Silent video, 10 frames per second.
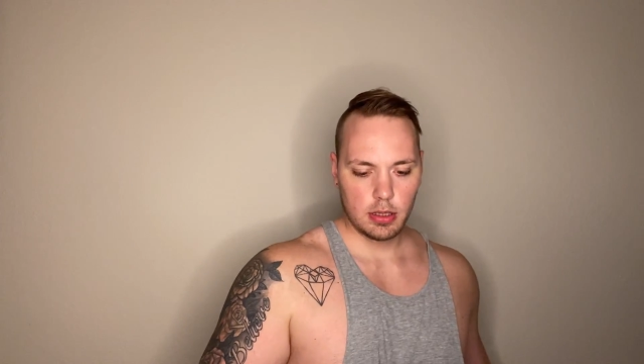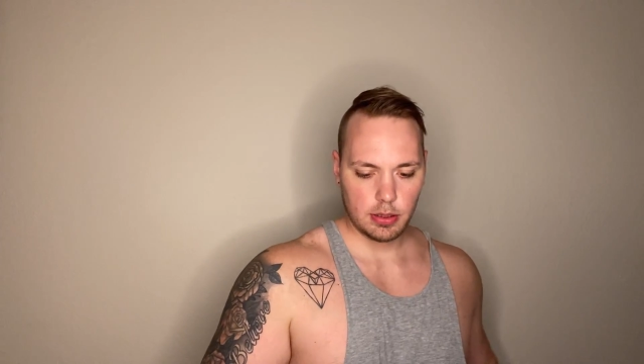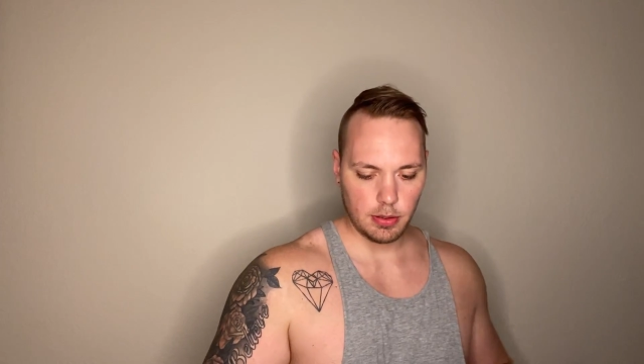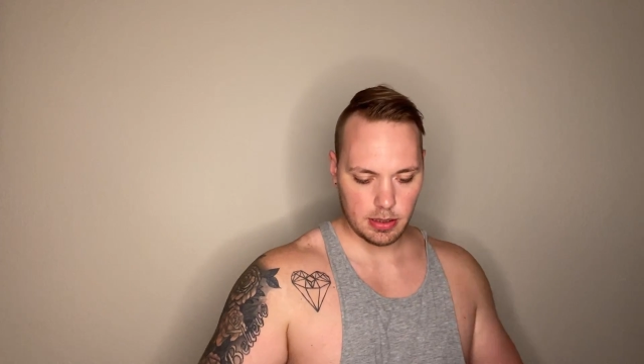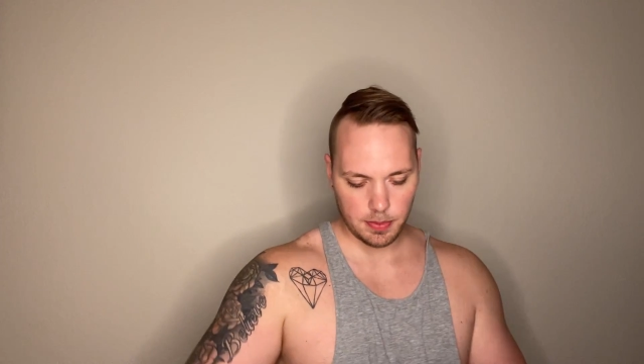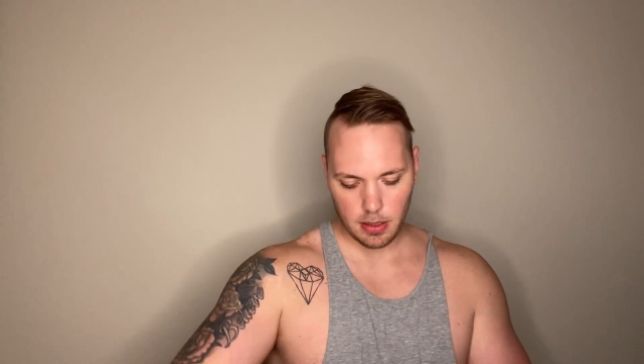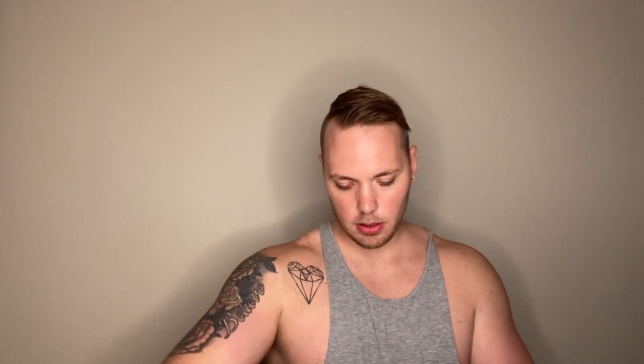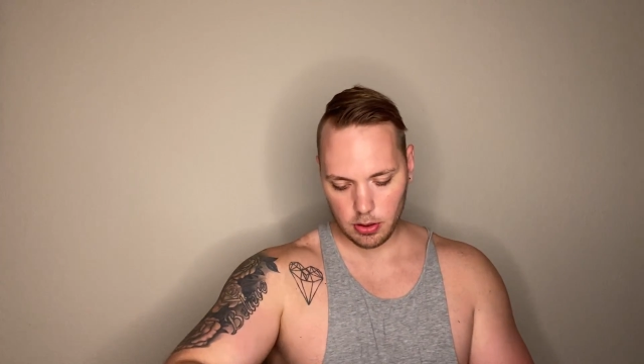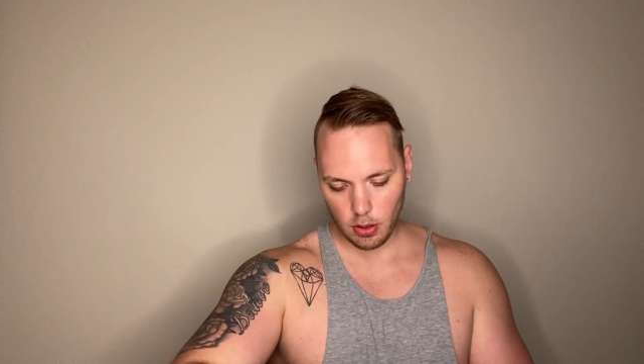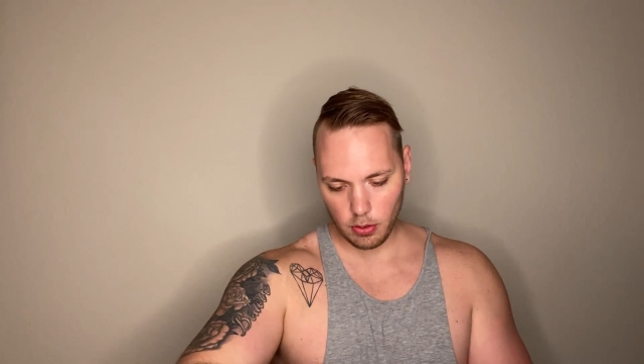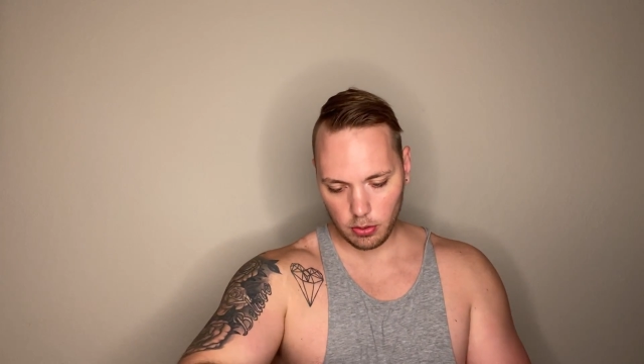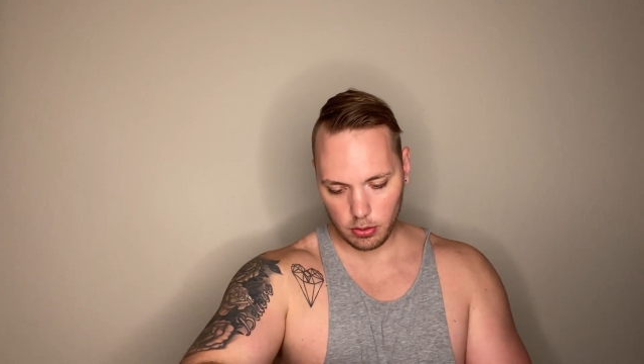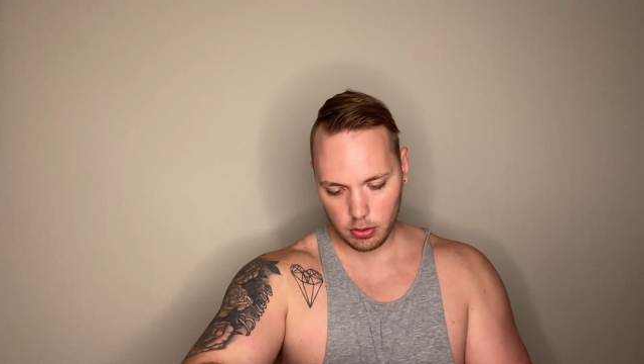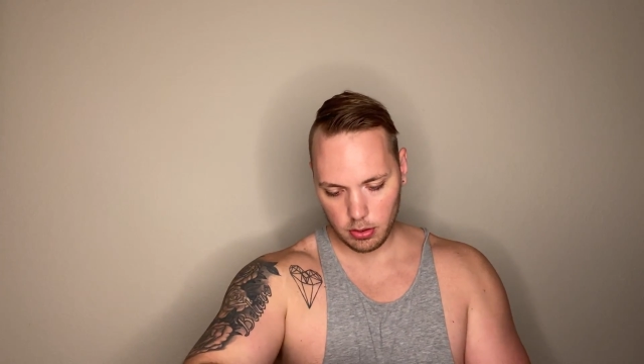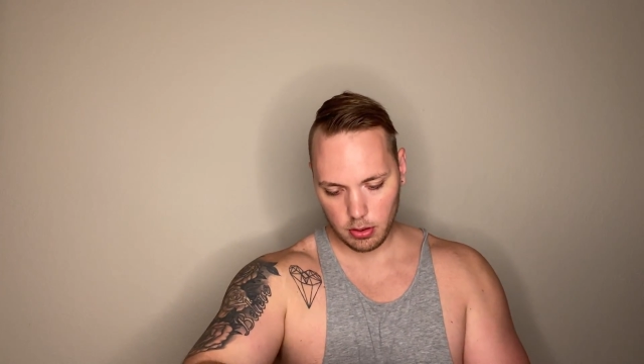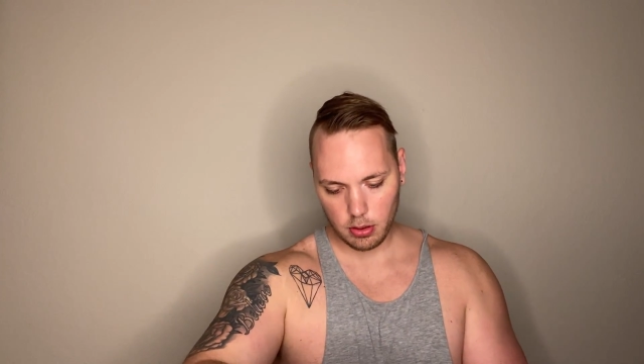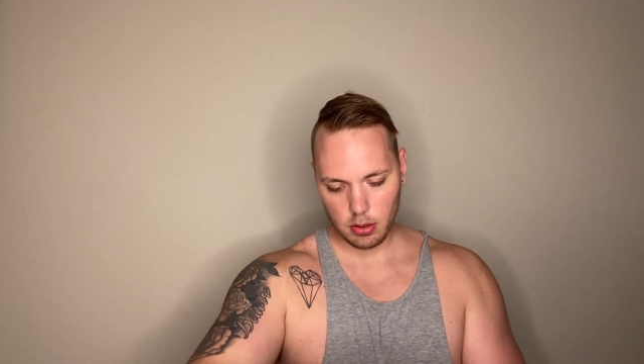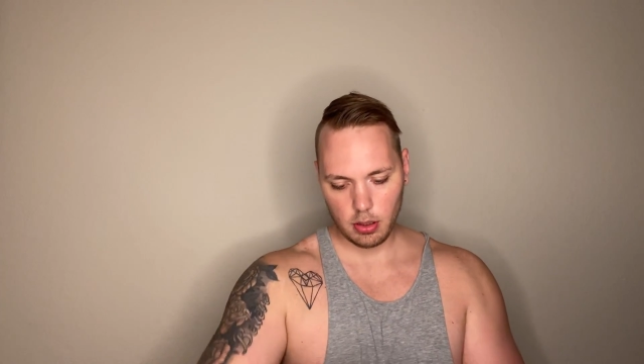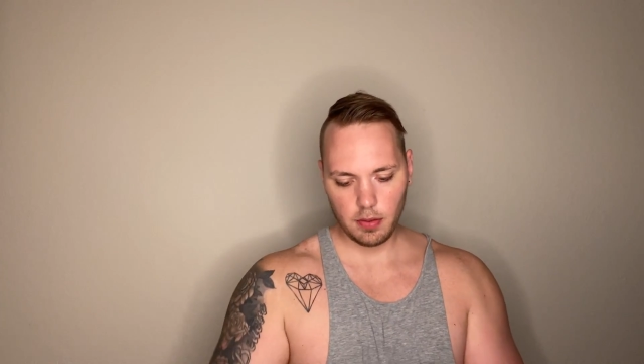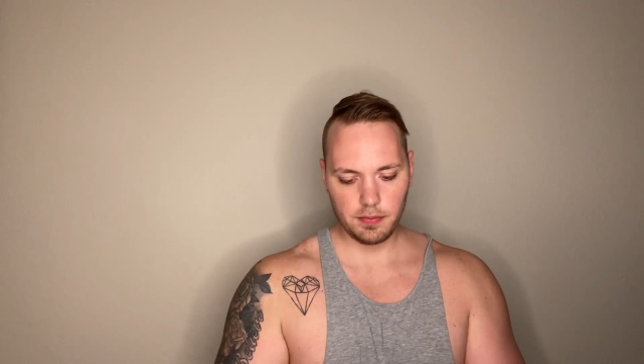So I spent a total
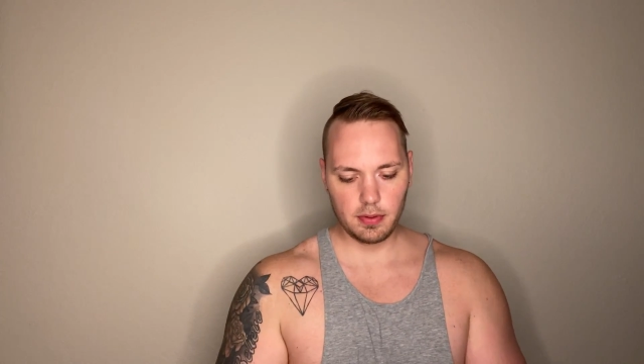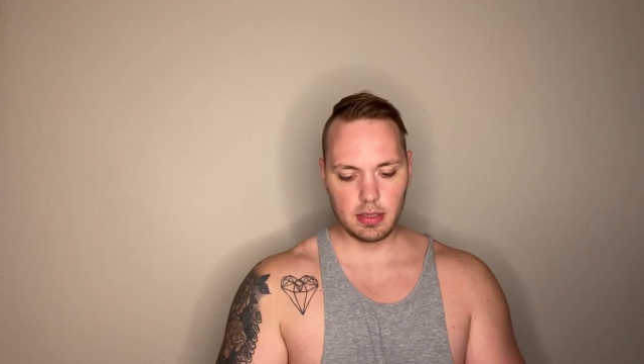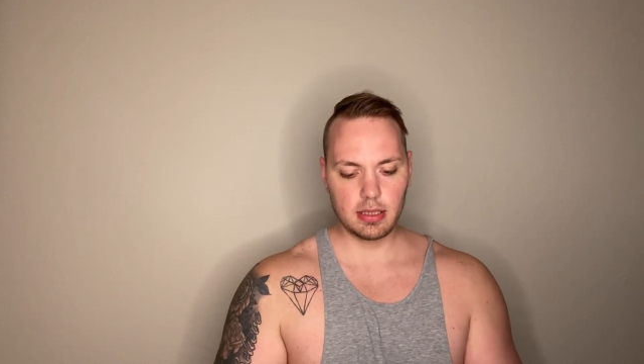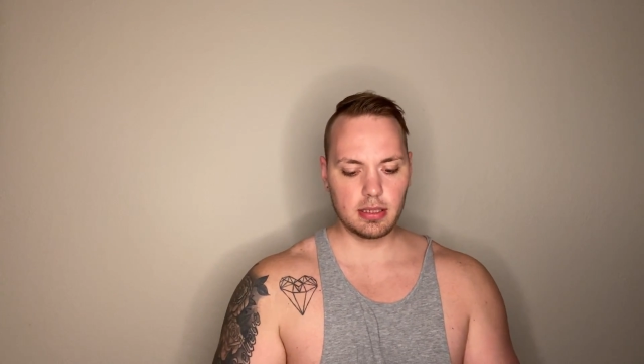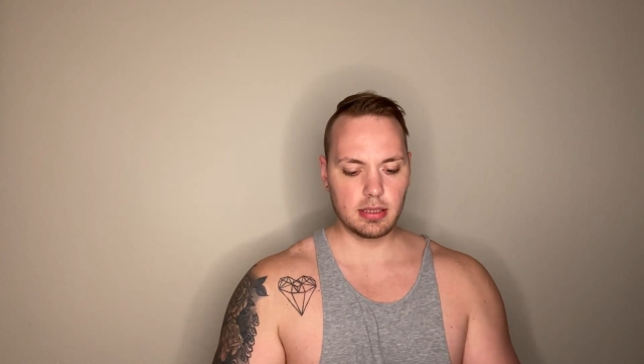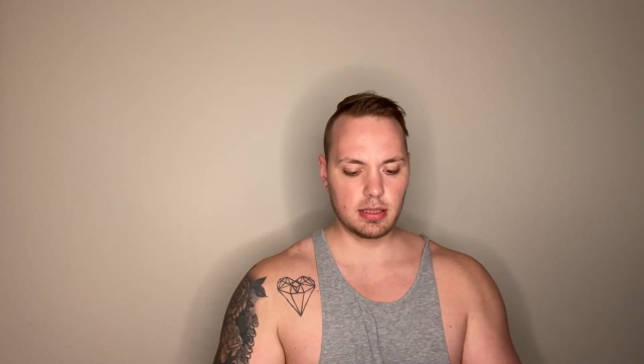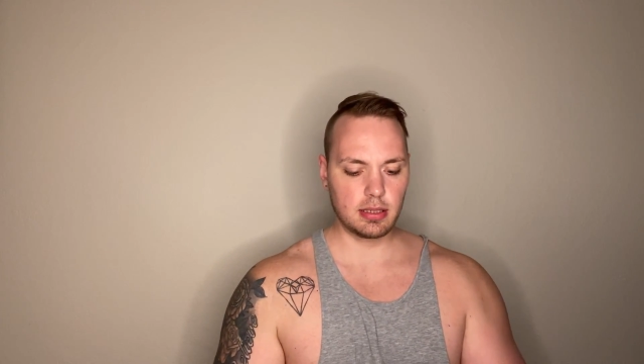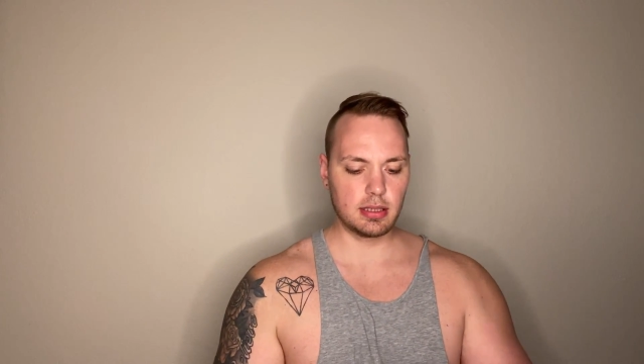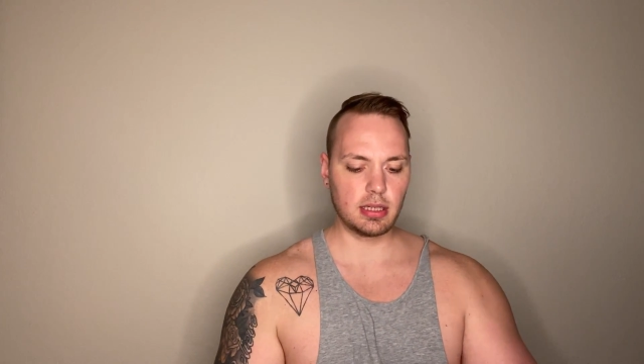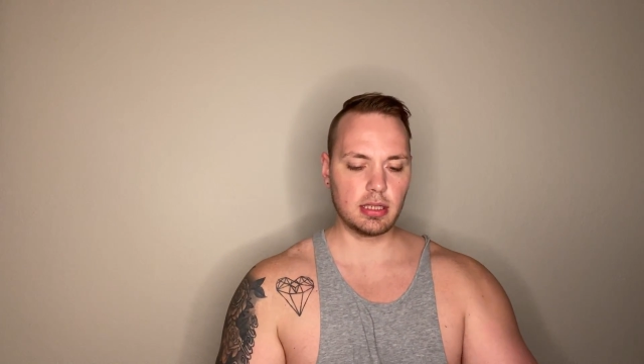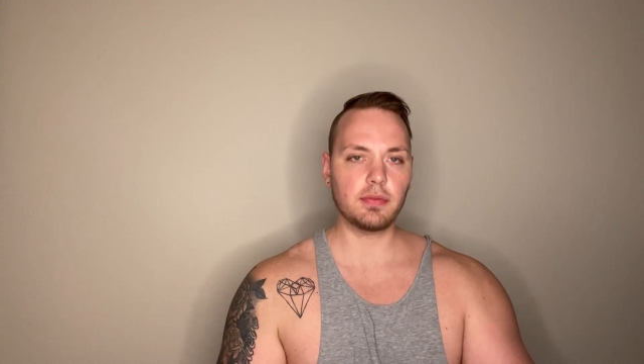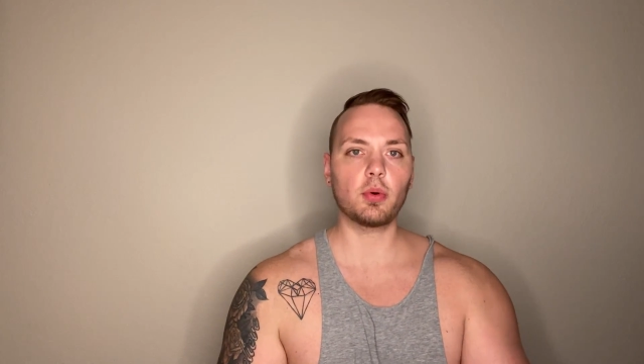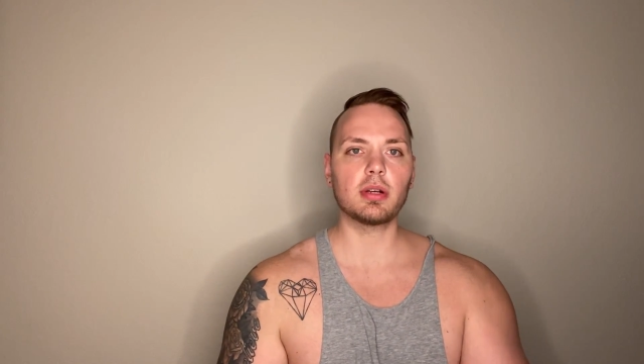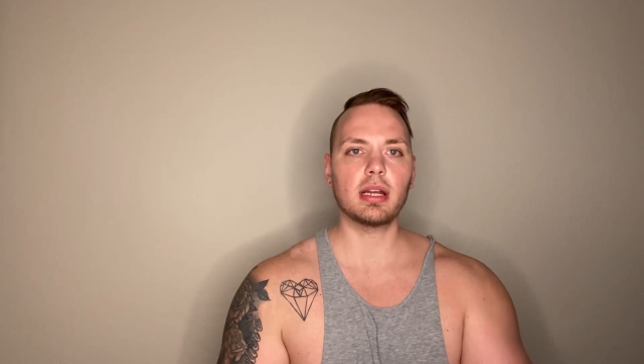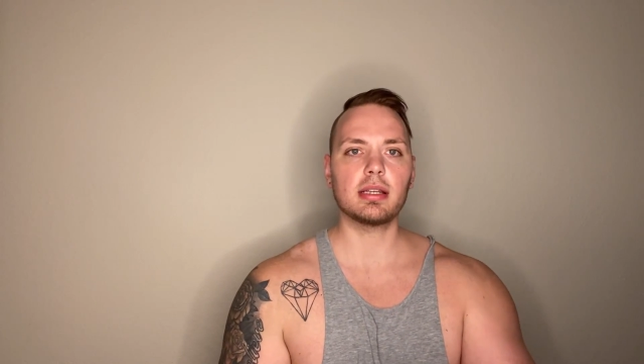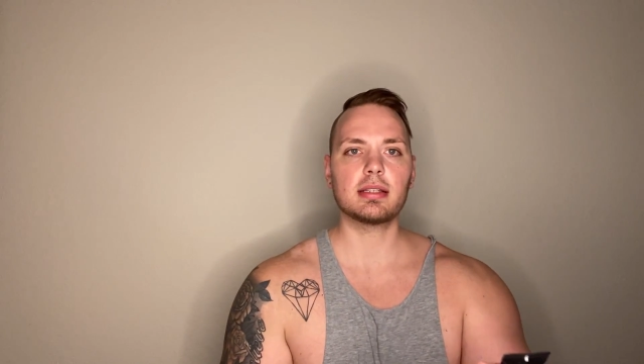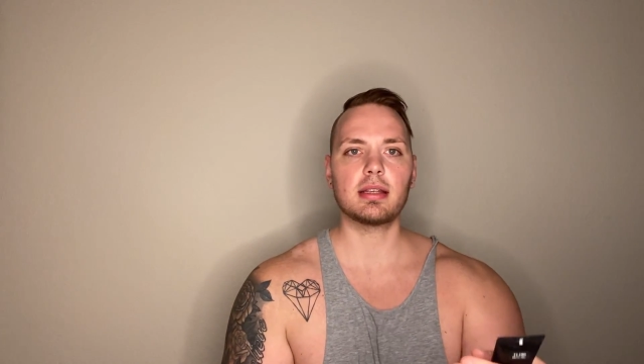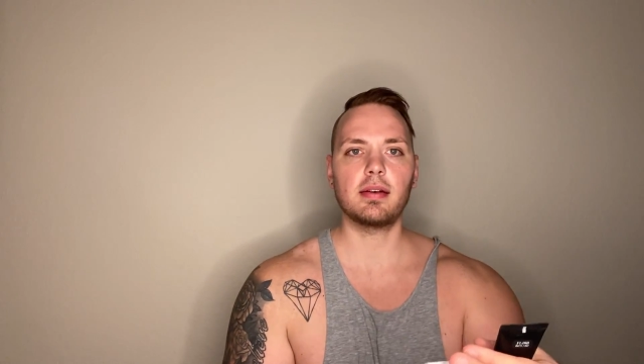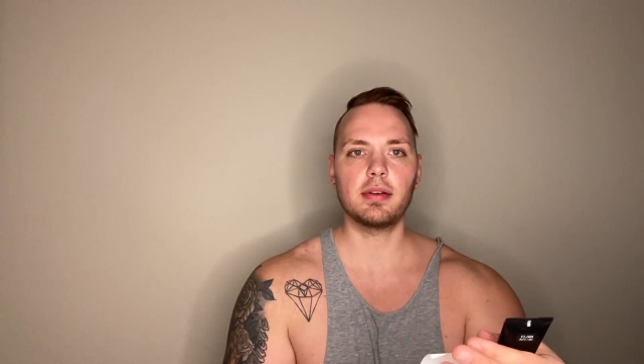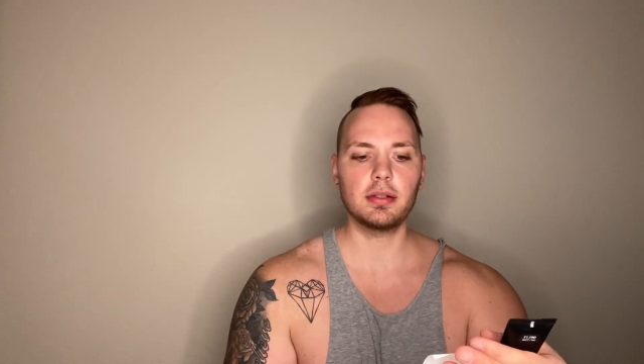of
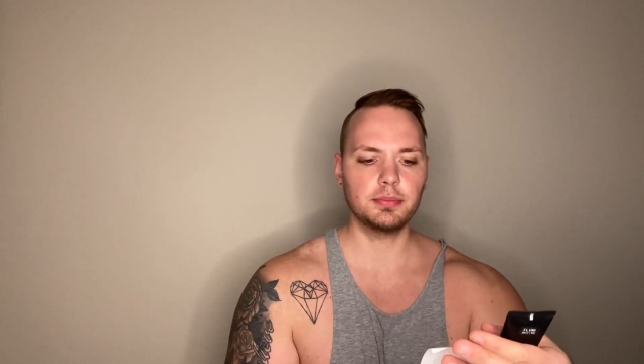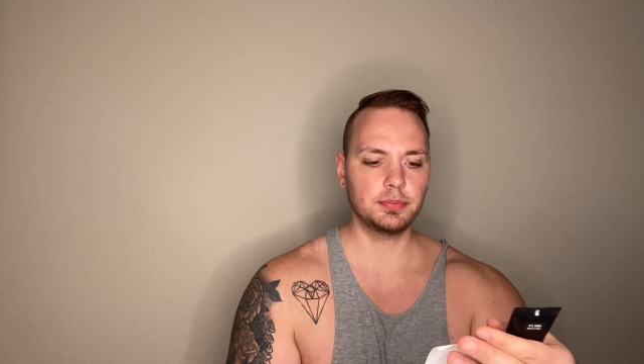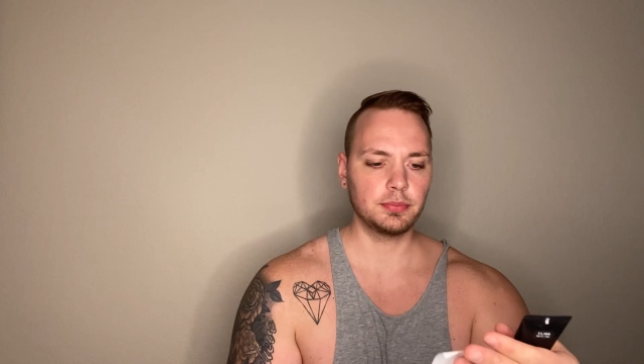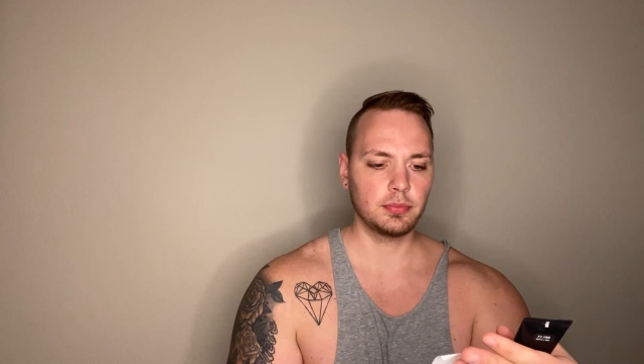$64.97.